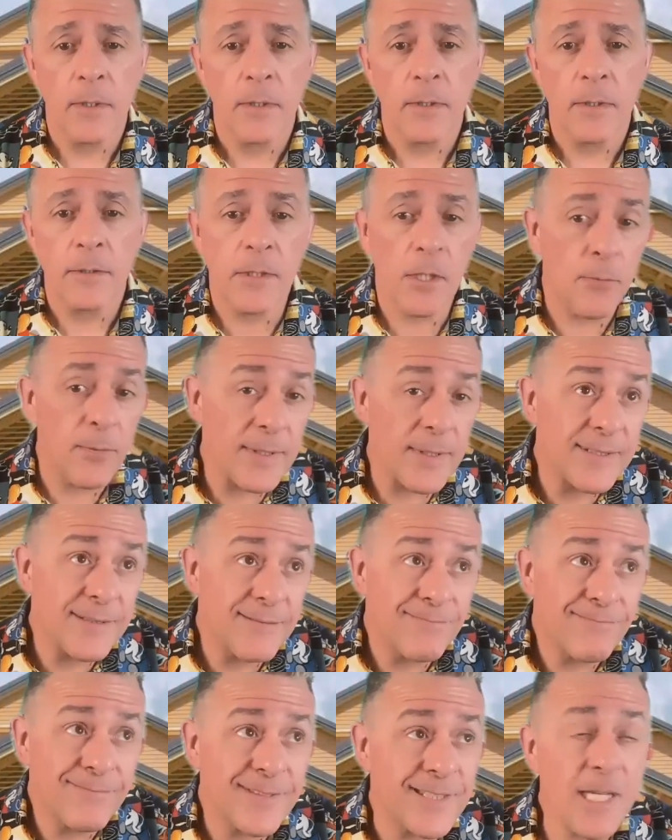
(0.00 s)
so we
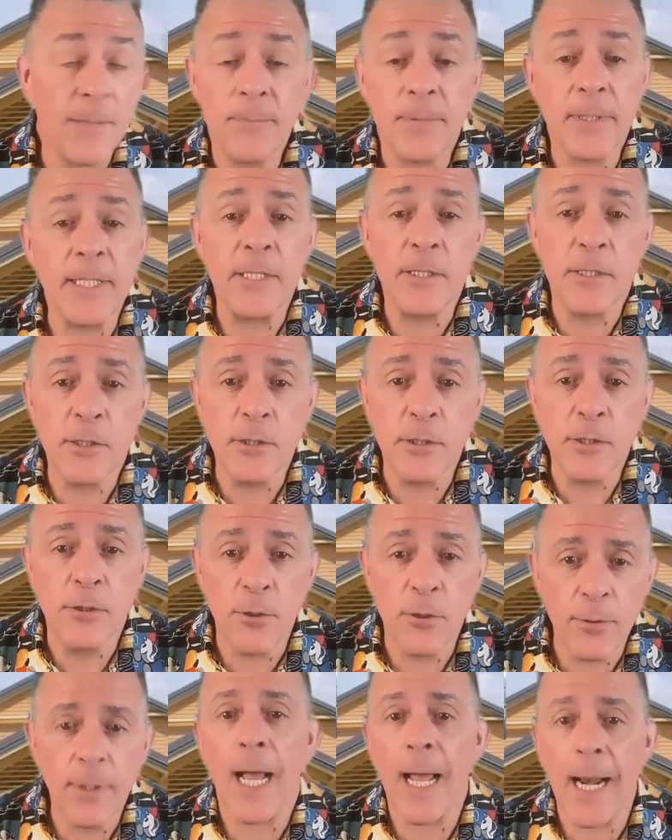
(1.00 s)
simply
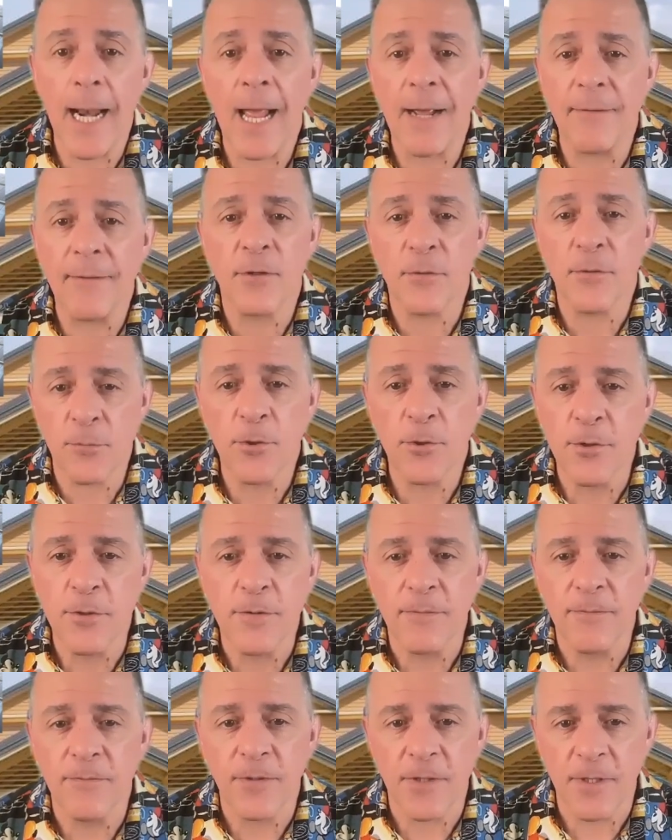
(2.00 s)
do not have the
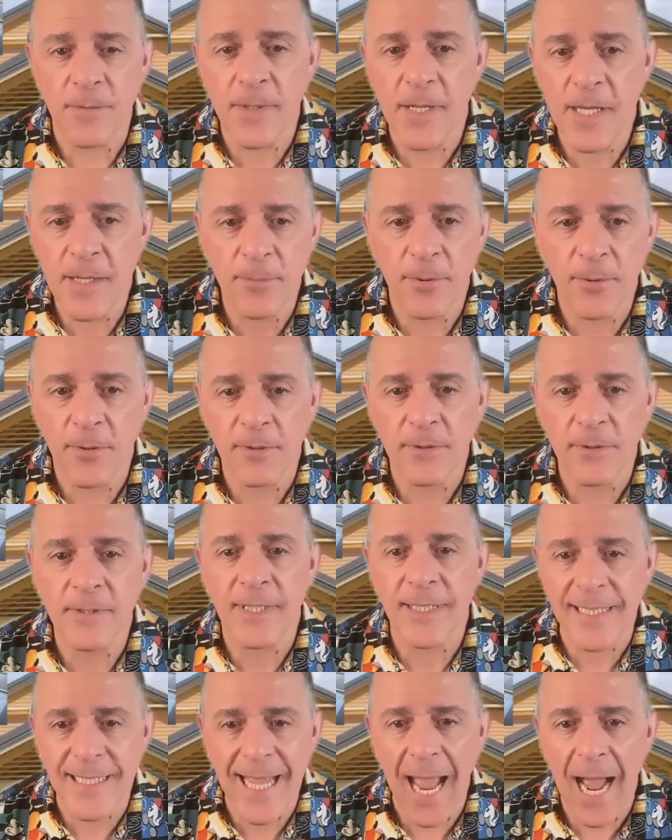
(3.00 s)
room for the people
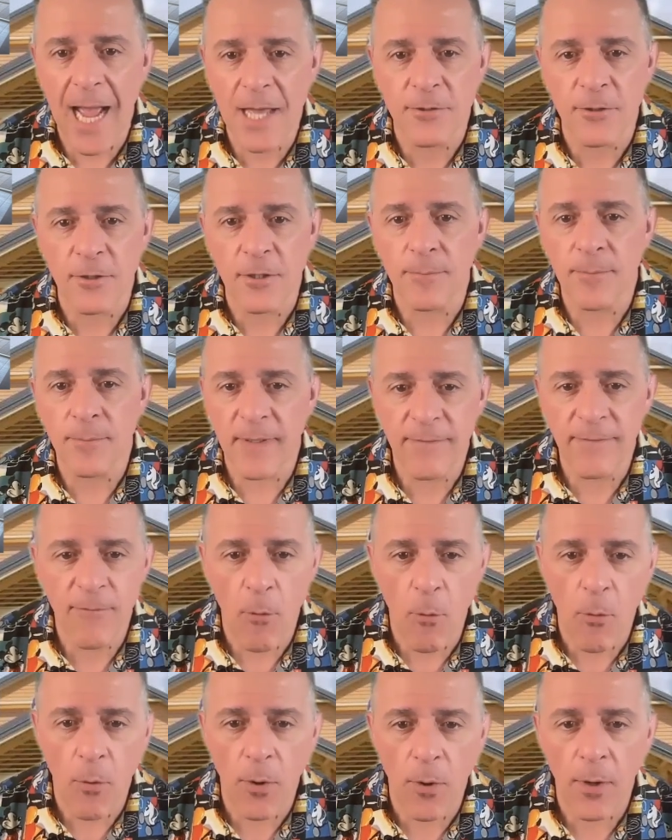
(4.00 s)
to gather
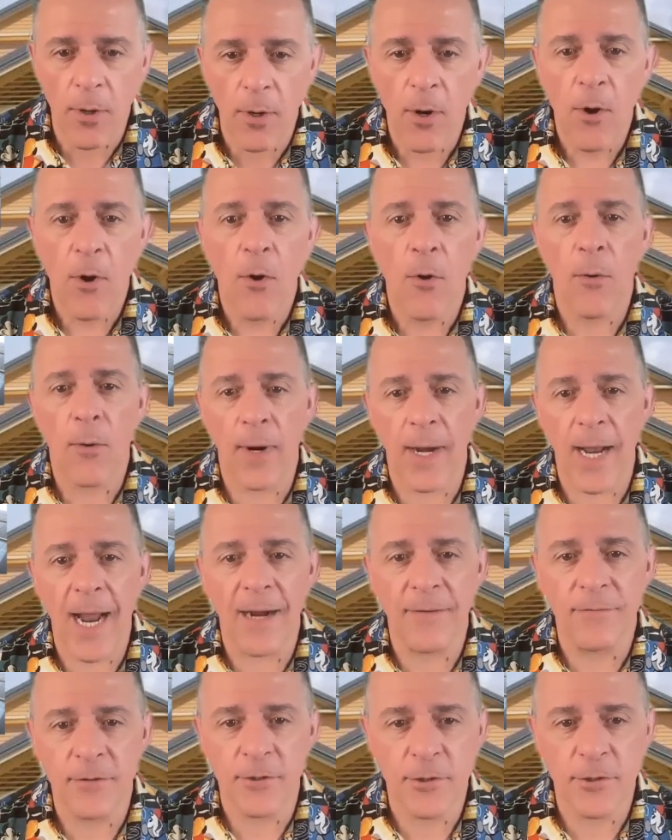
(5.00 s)
before or
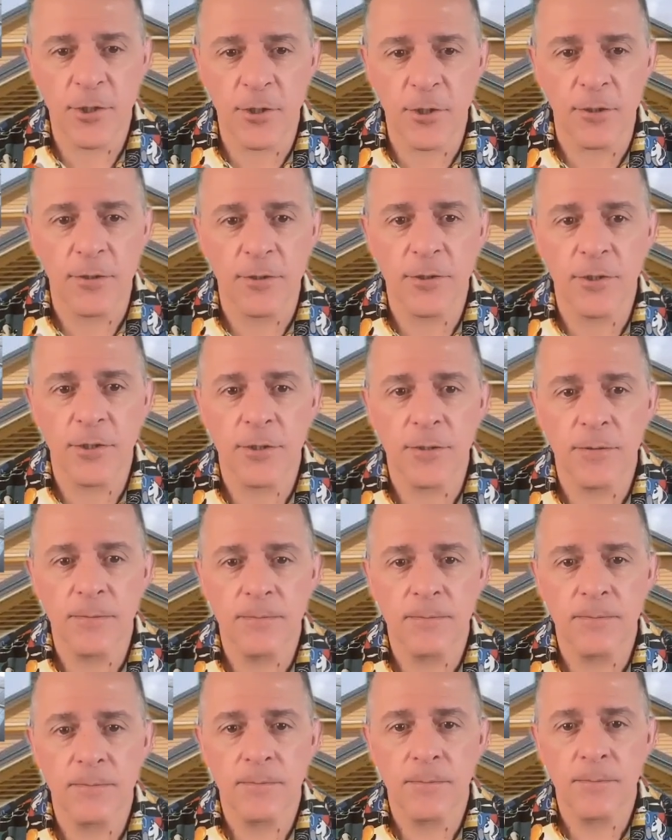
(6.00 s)
after church.
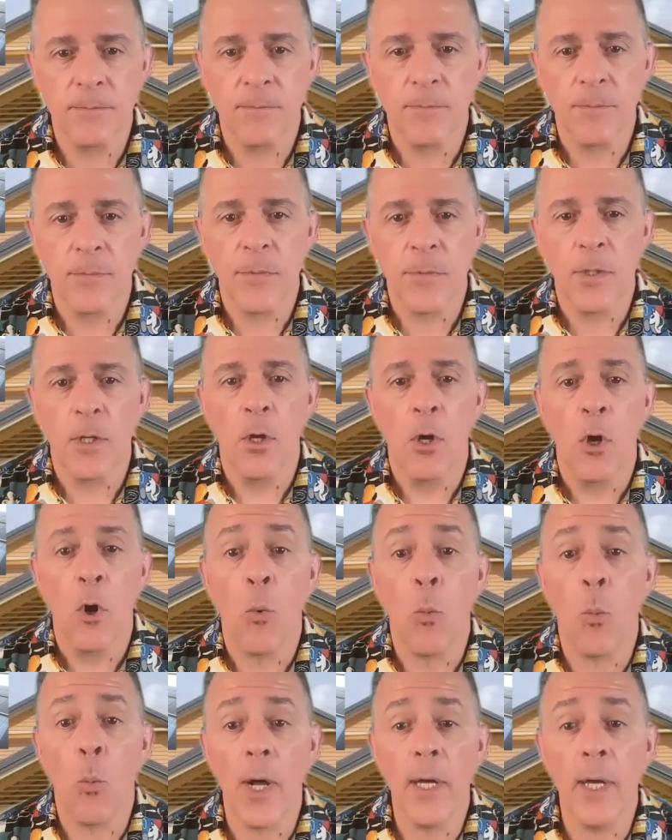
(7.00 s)

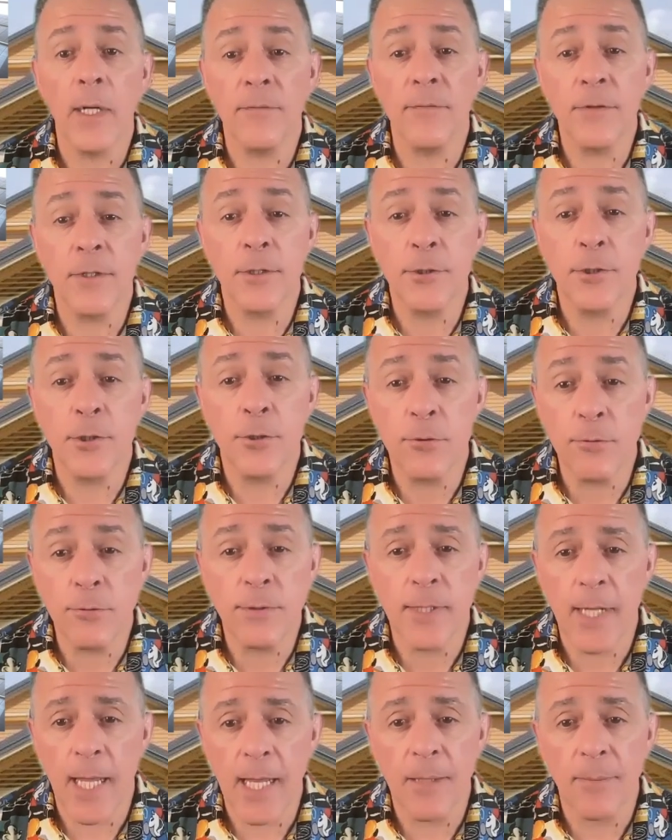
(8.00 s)
One of the two
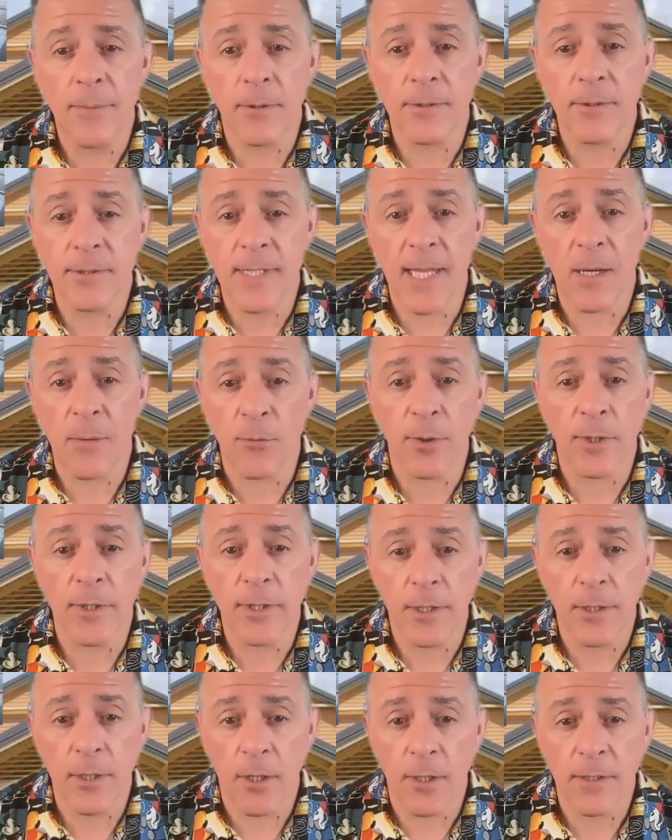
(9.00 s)
tables that were in
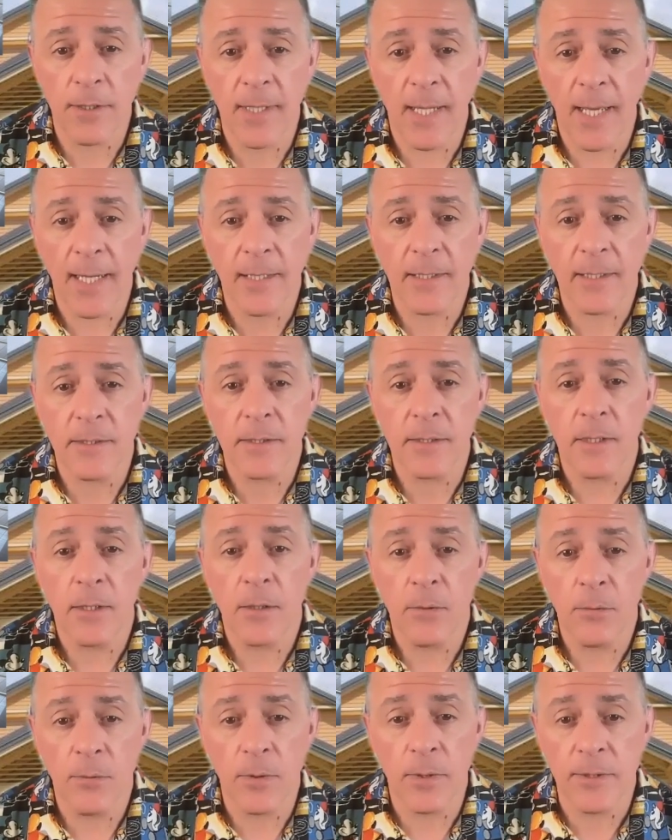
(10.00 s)
the narthex
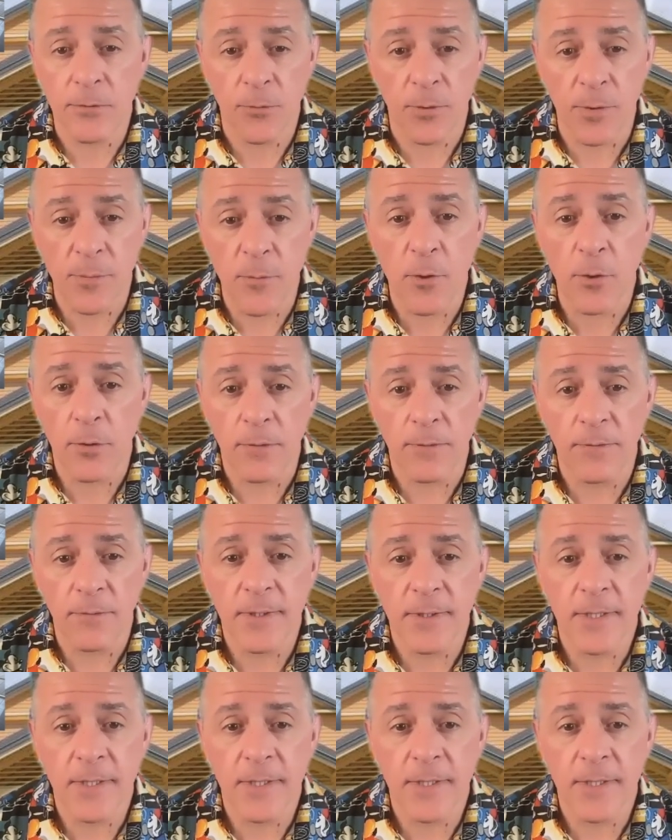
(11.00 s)
was removed.